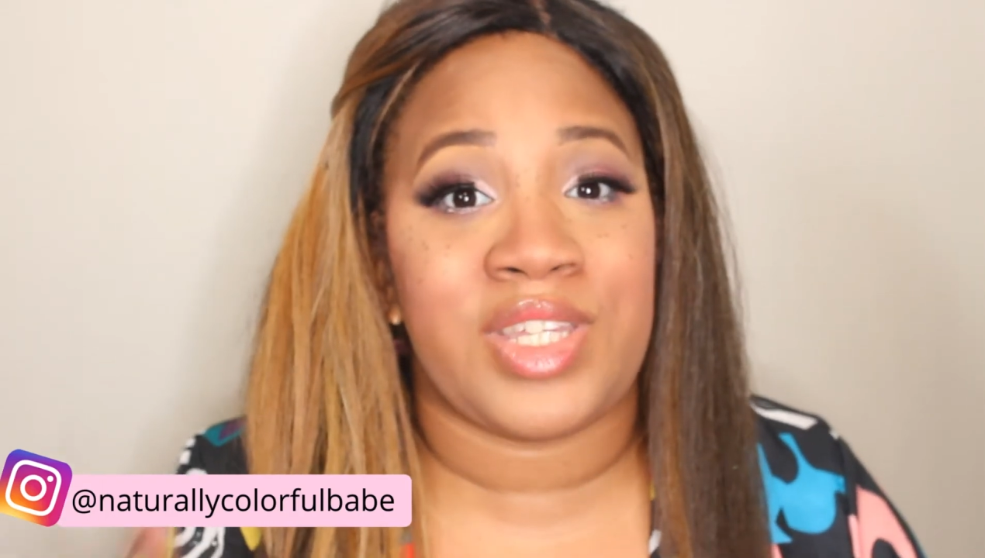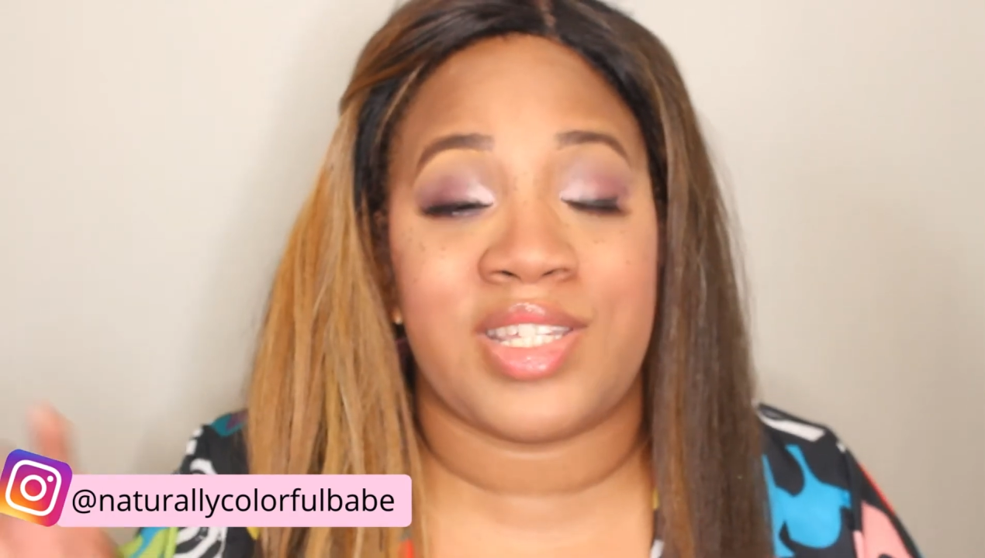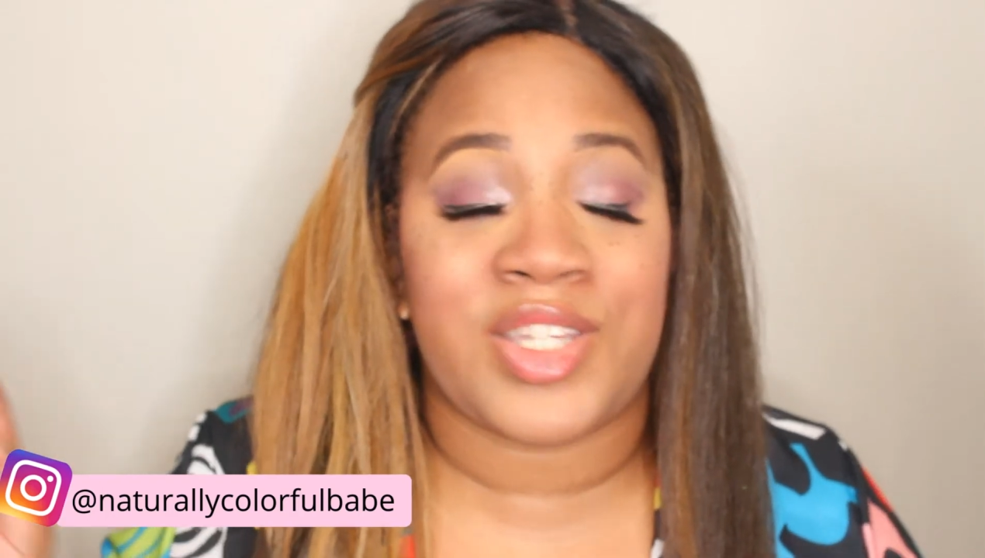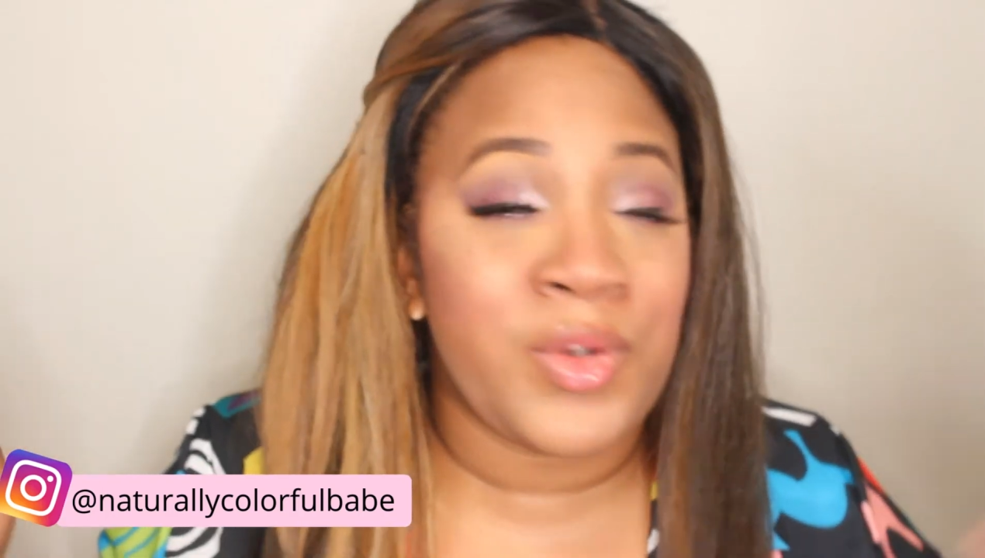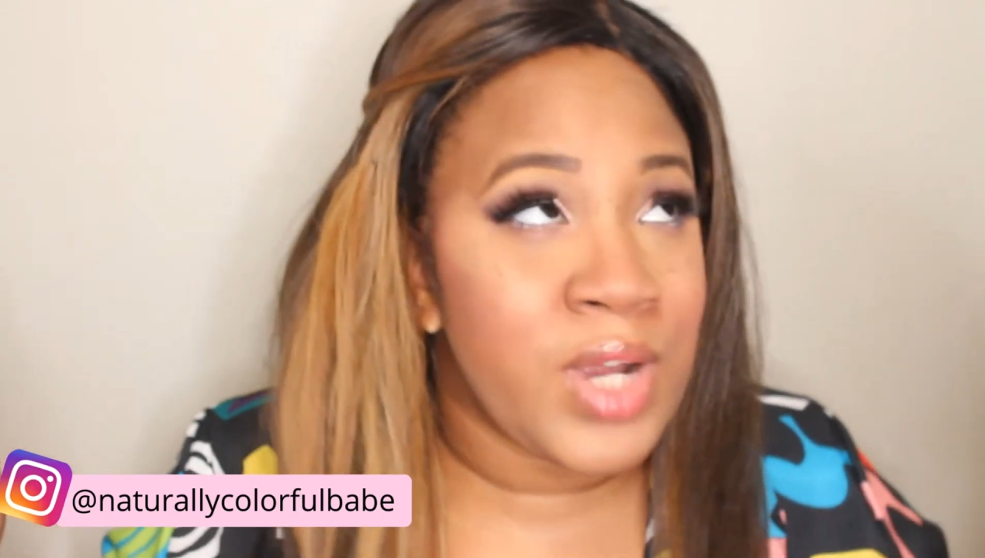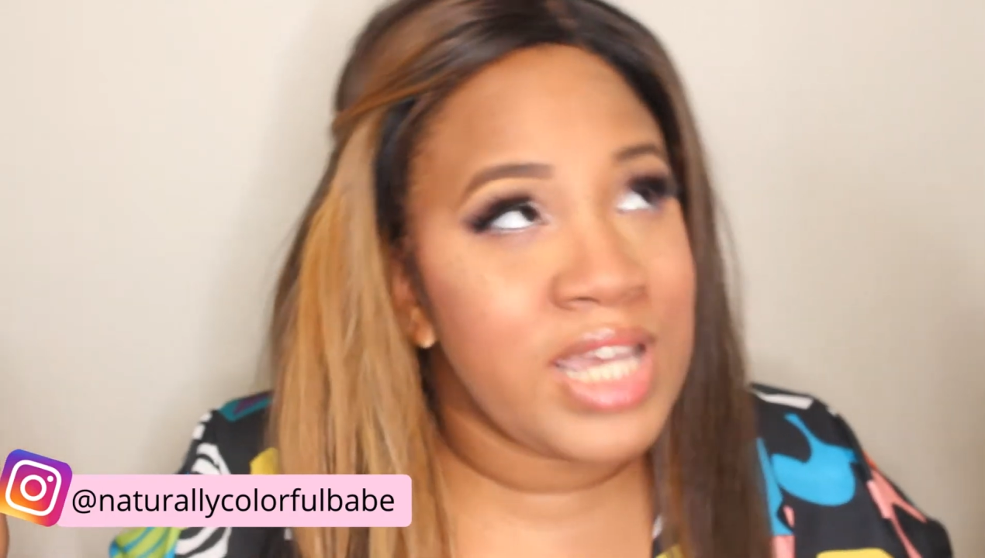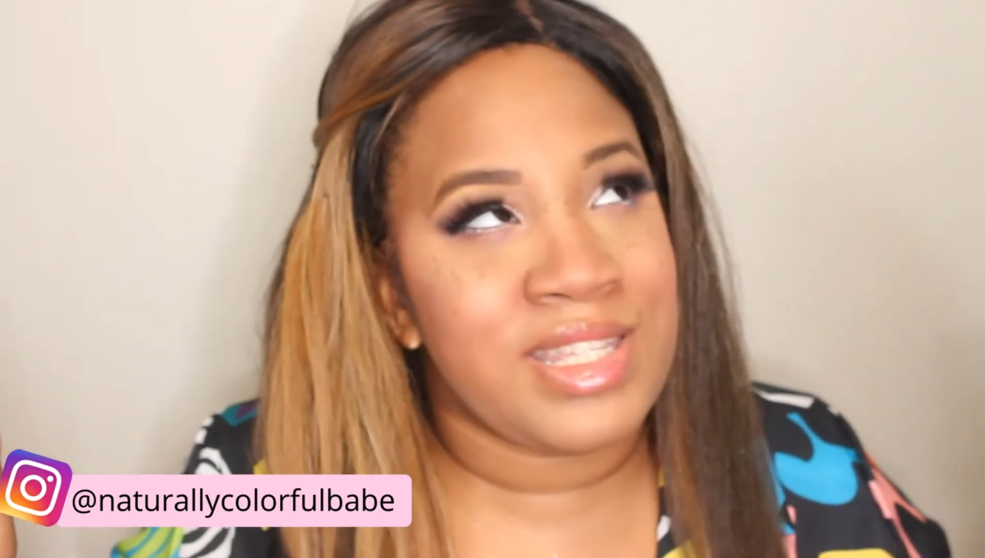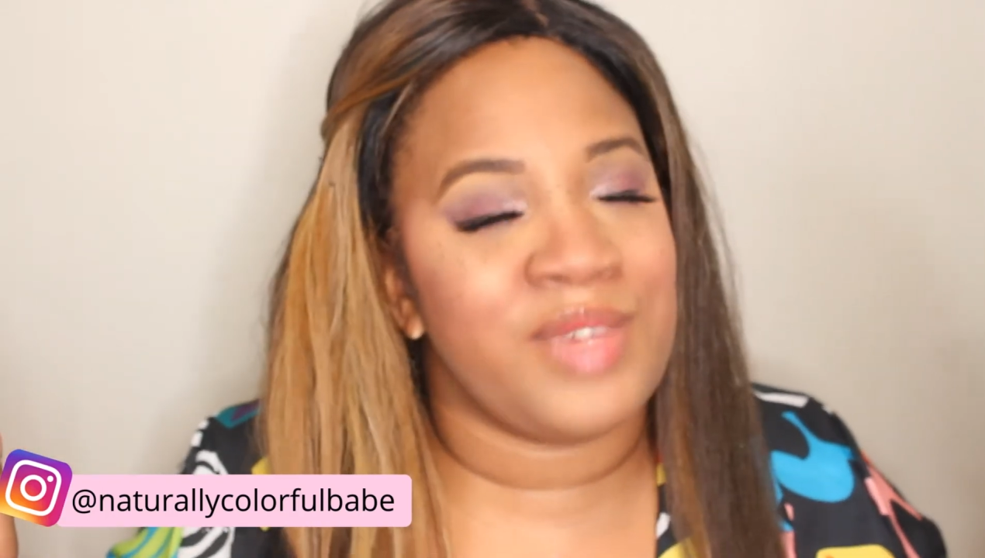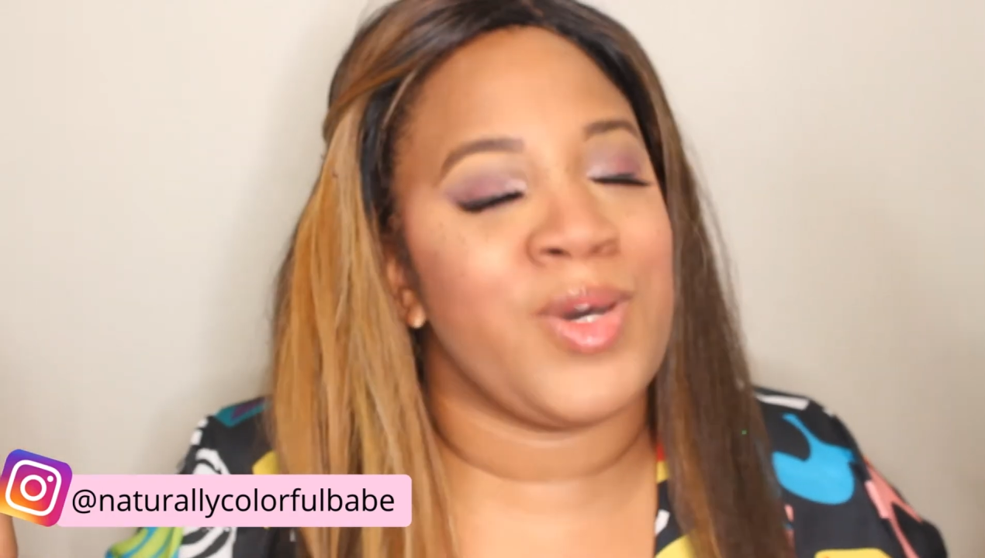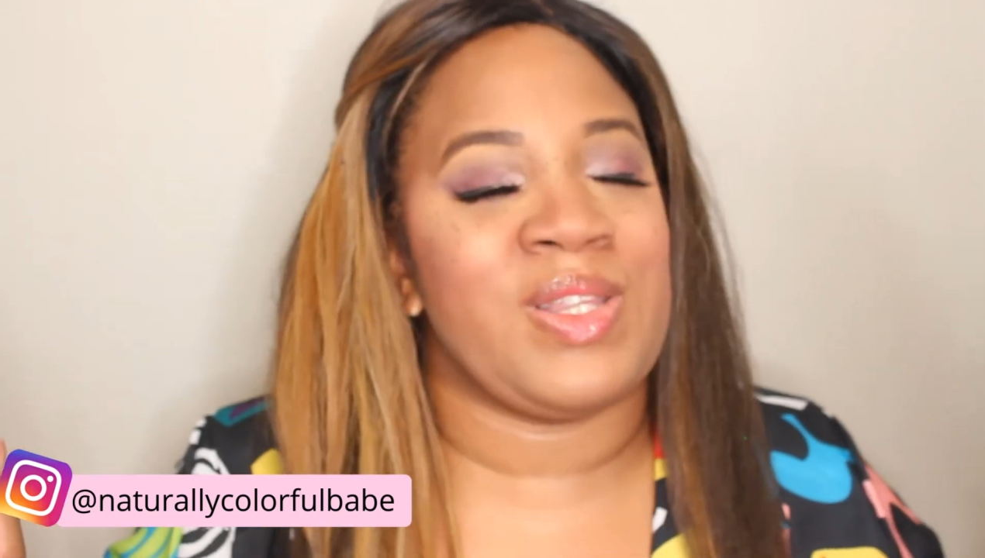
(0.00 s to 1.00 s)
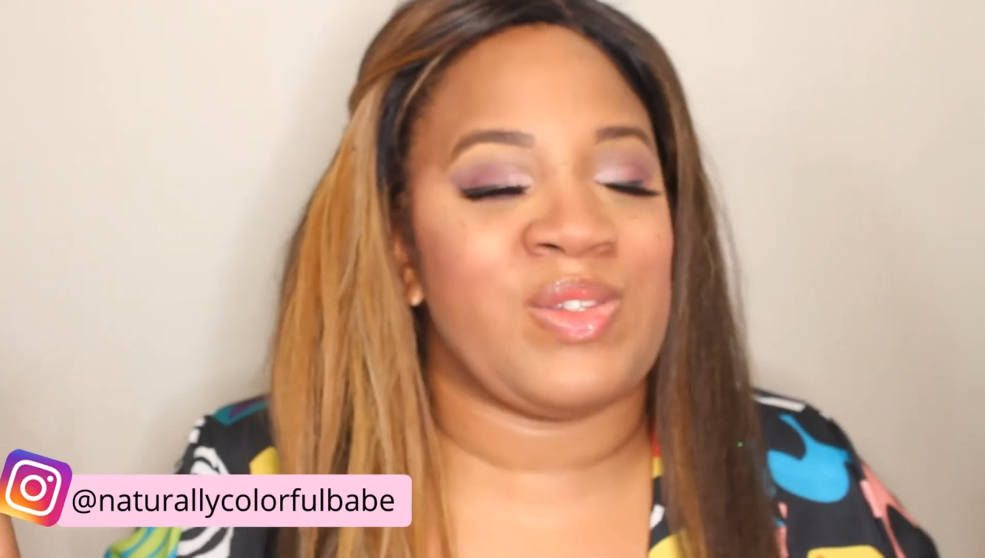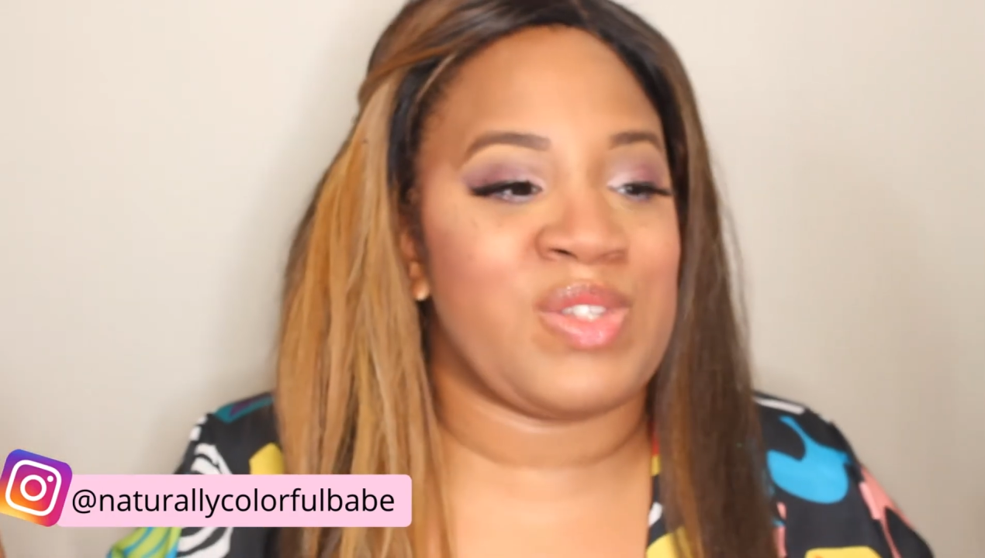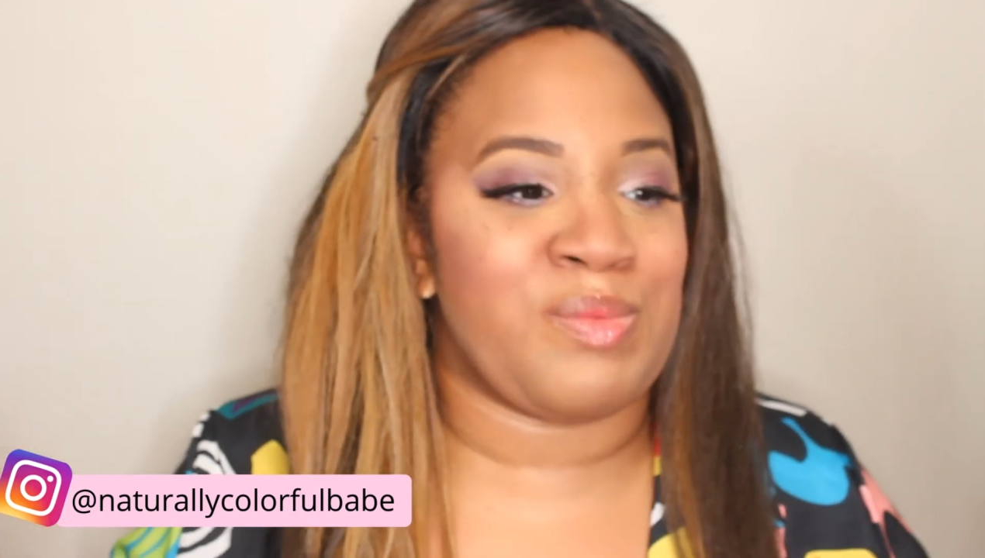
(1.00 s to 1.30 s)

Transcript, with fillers: this crazy month of